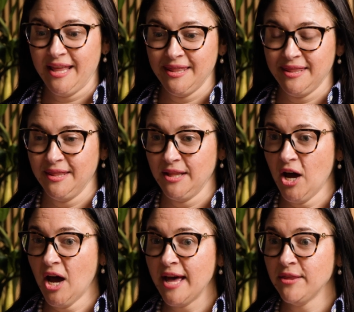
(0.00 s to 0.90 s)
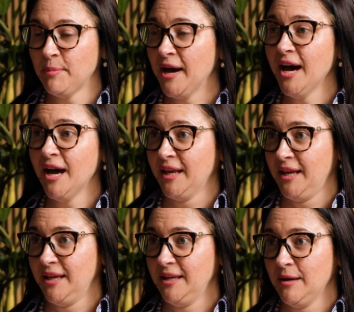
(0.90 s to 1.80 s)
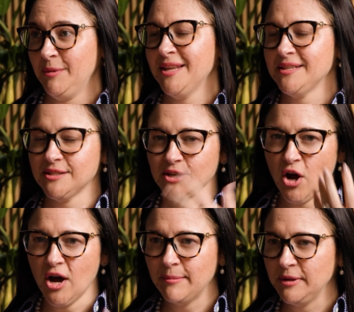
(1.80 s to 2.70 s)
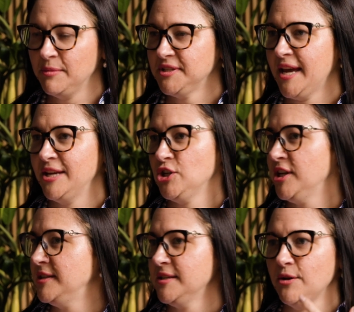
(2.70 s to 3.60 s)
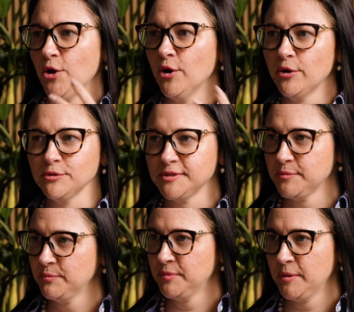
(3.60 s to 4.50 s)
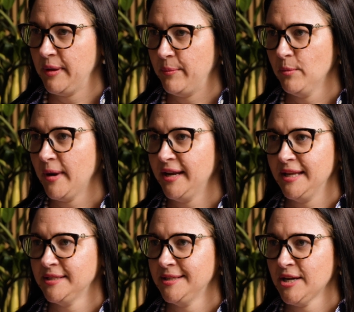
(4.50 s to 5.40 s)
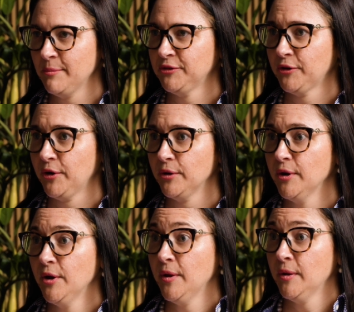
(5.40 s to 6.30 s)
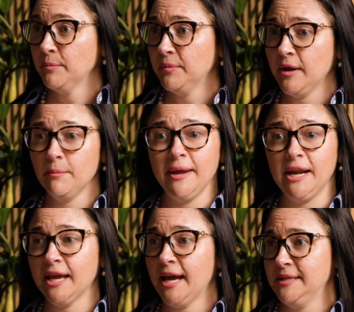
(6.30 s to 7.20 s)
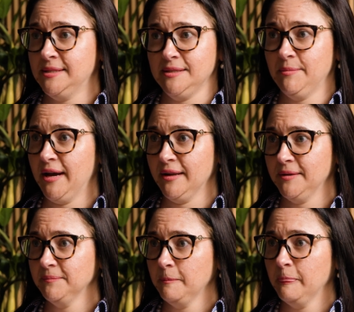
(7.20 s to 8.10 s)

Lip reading: And either party, I mean, there's time limitations and hurdles that people might need to jump through. There are many cases about it.